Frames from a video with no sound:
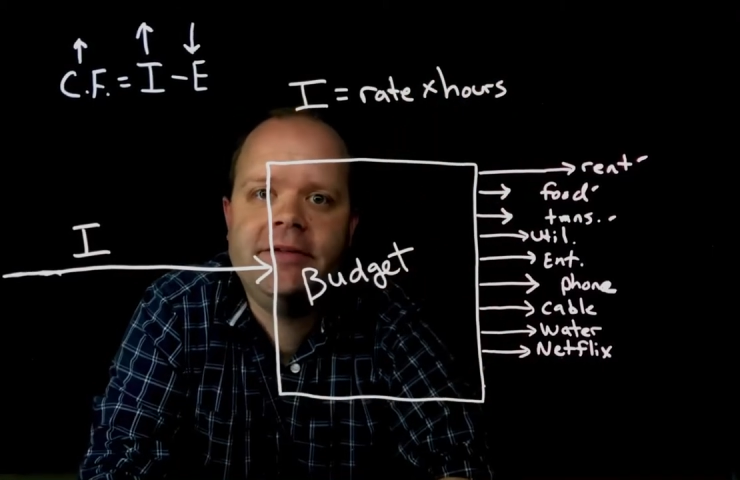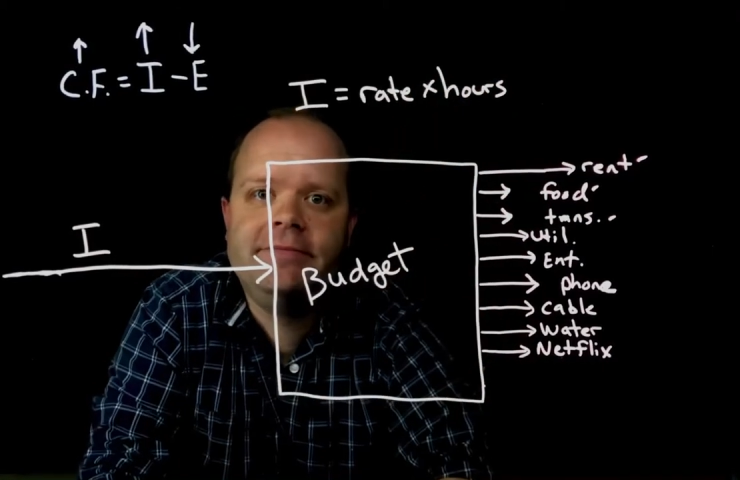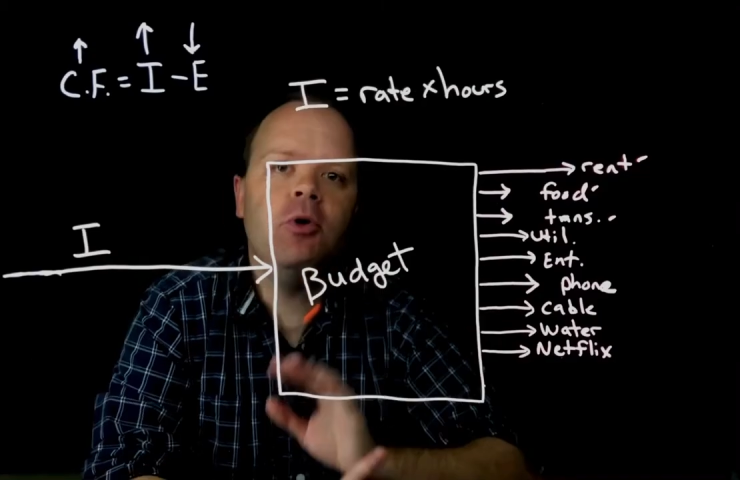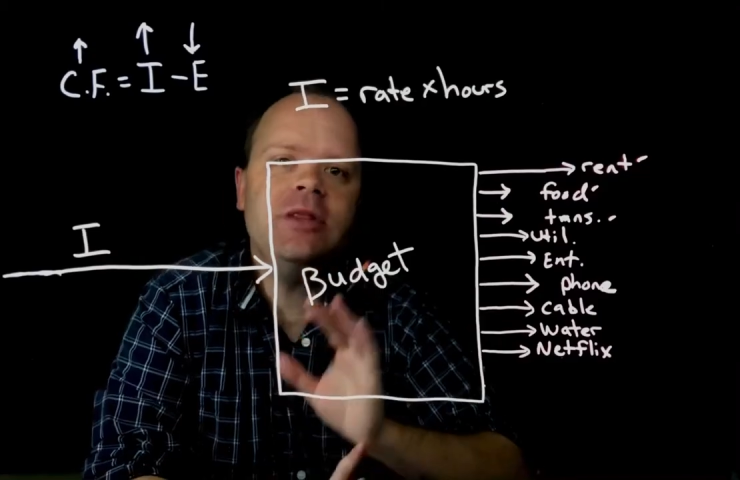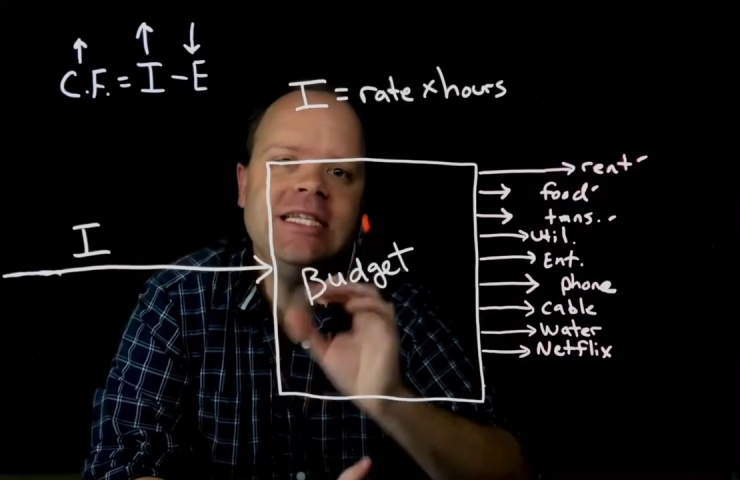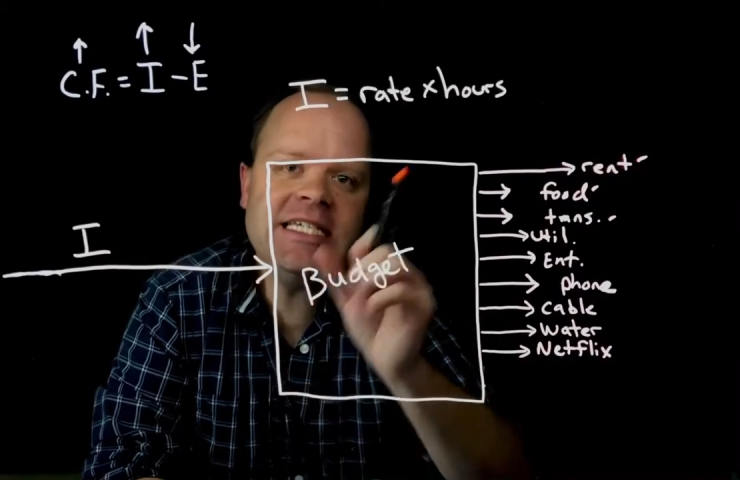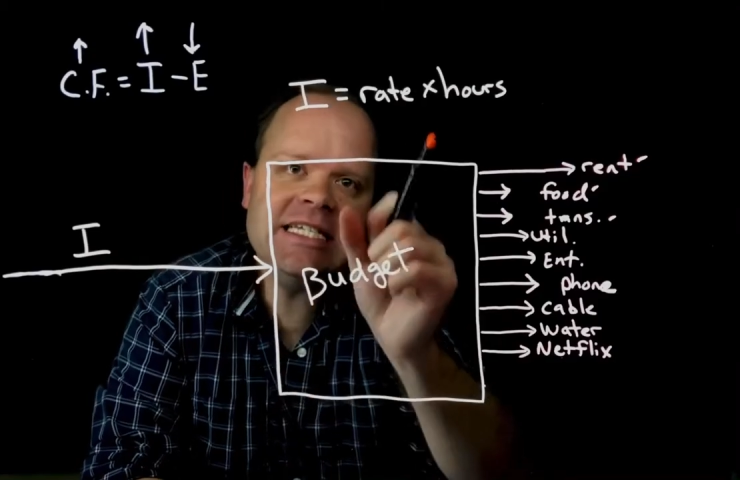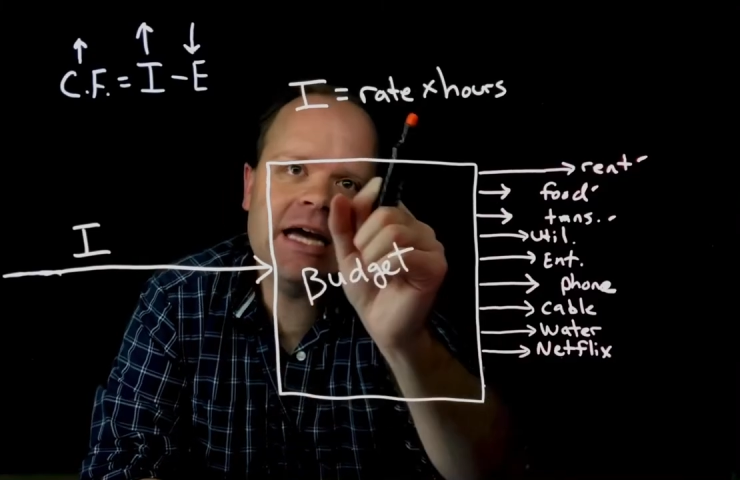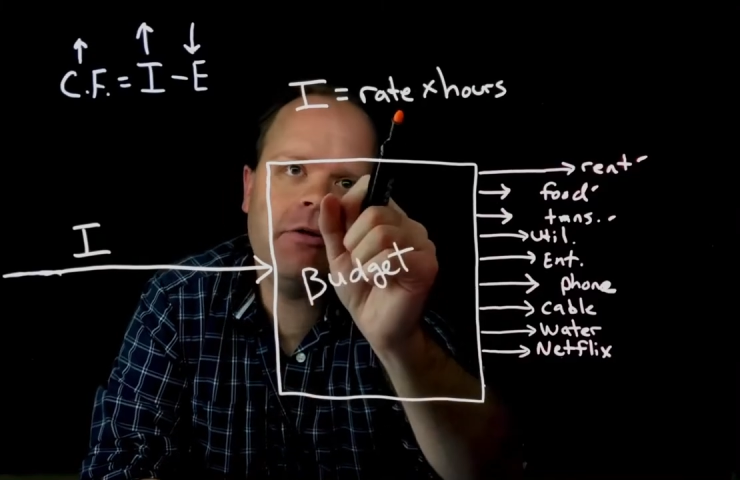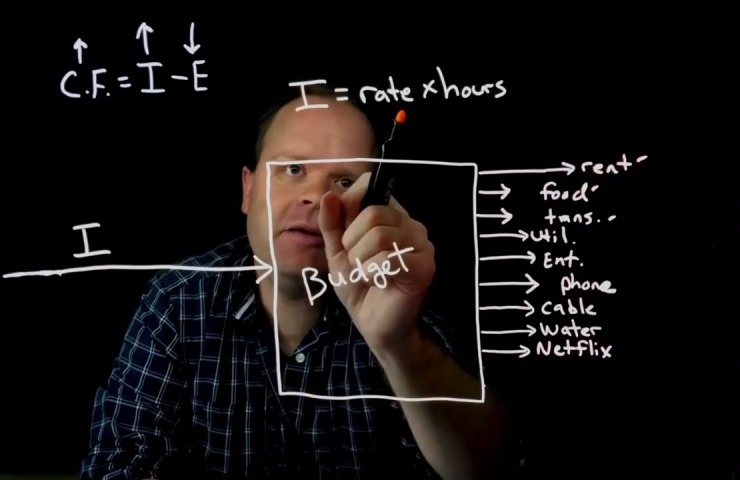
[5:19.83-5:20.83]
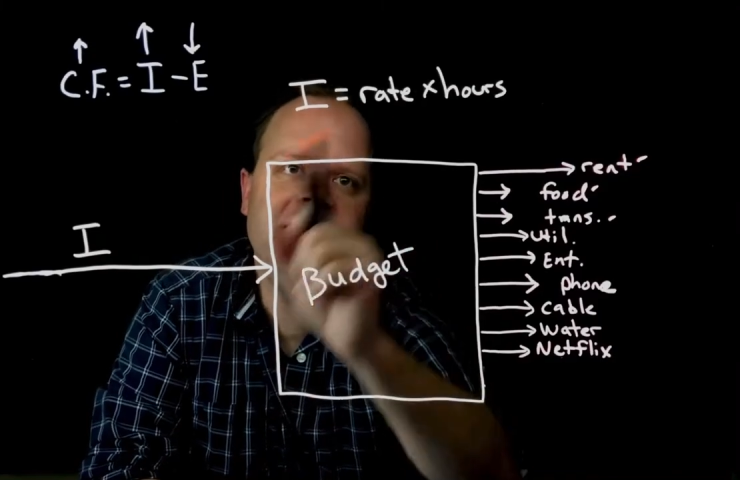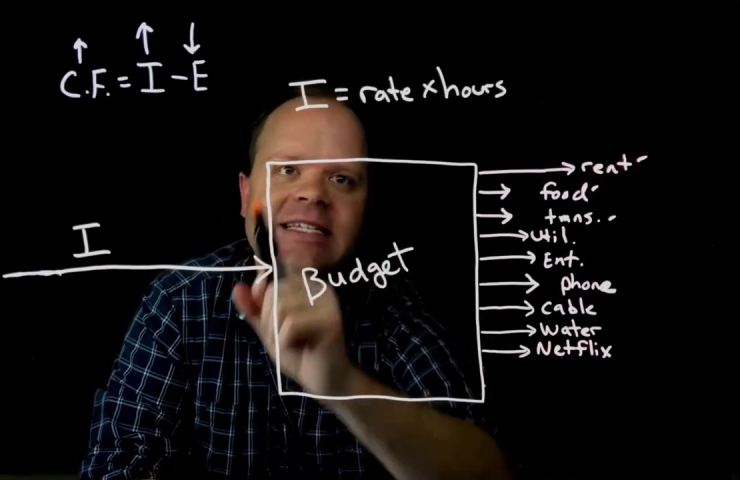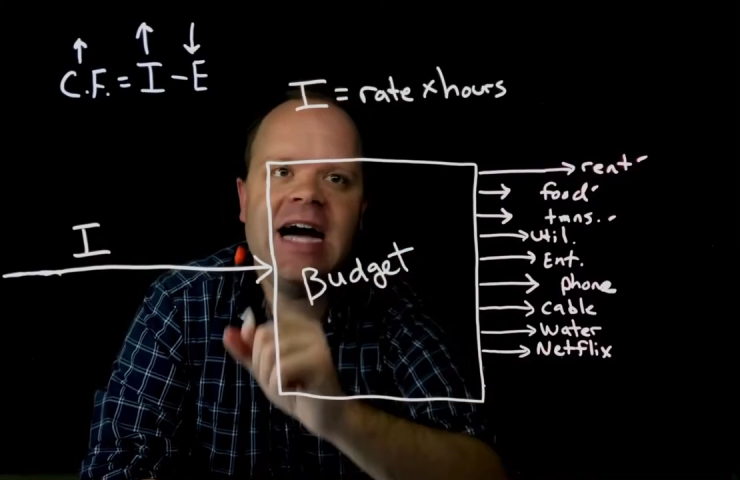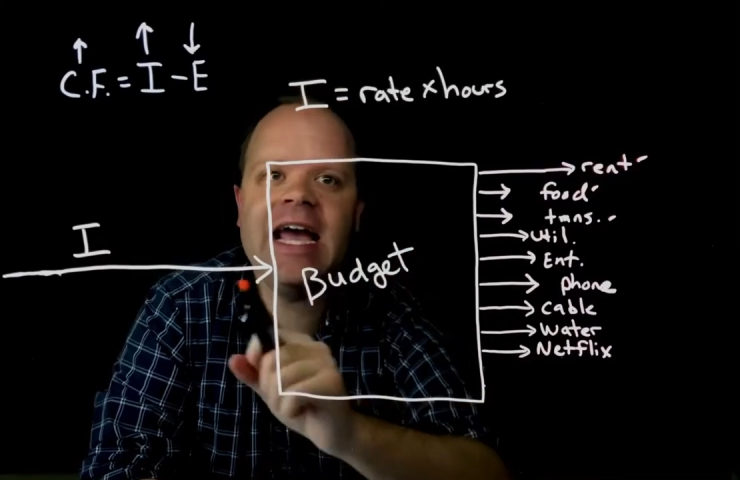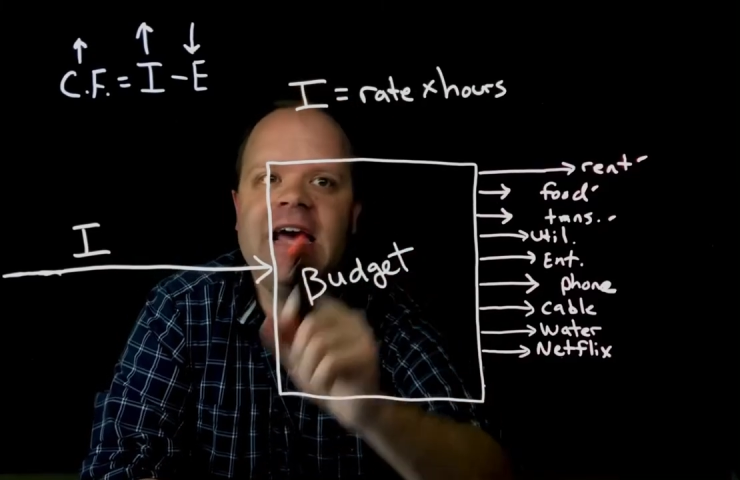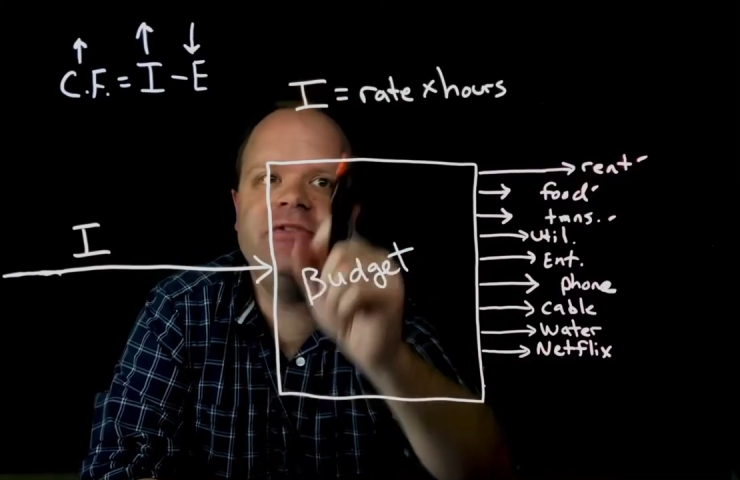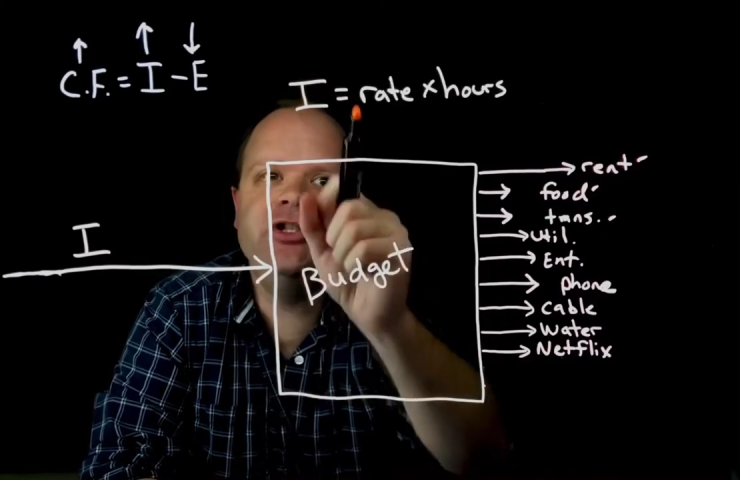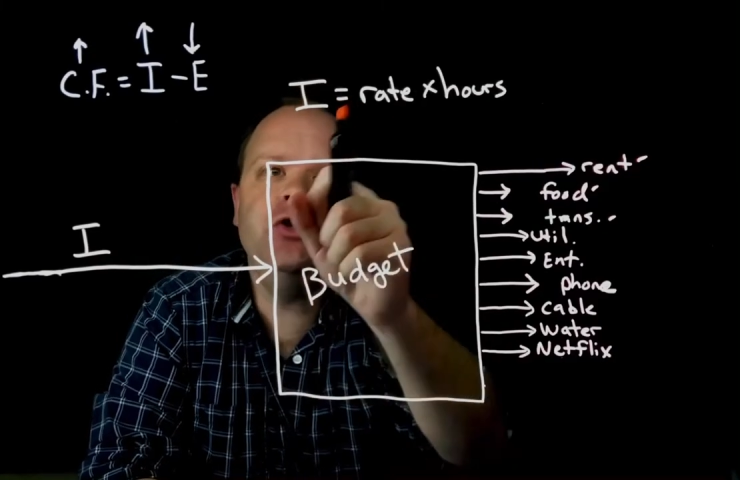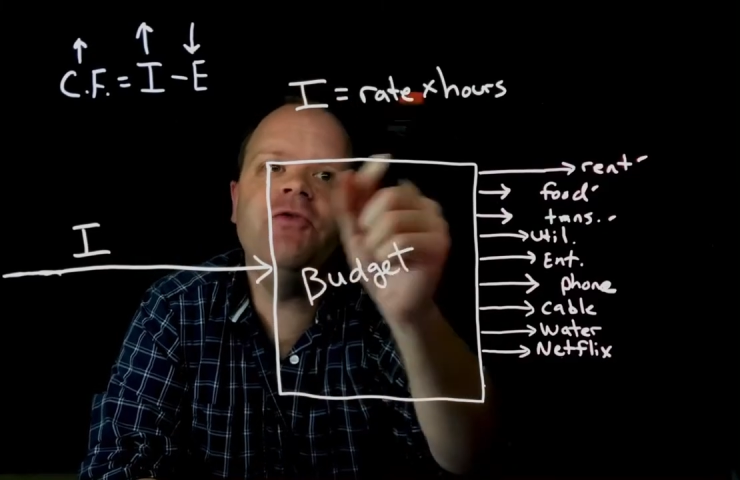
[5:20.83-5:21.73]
What this is telling me is I have two